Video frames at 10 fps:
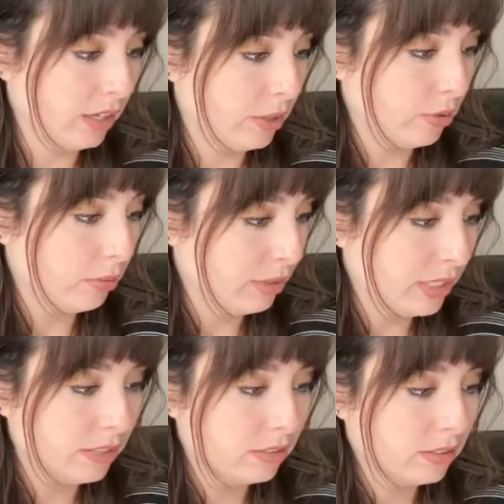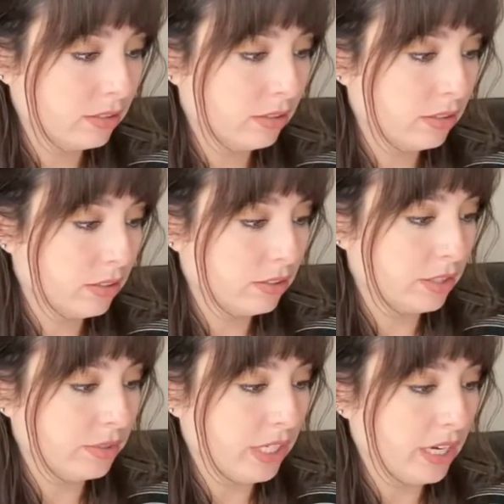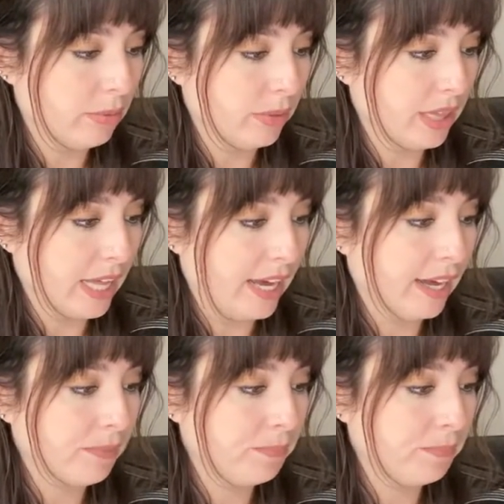a quiz associated with that.